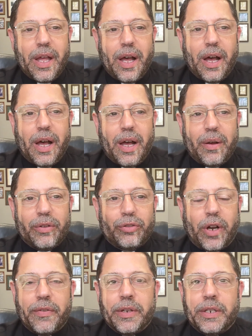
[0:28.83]
I was
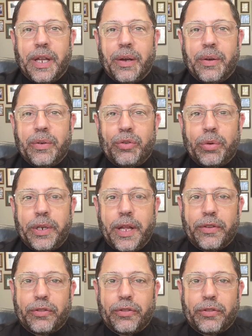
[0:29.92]
driving down 28th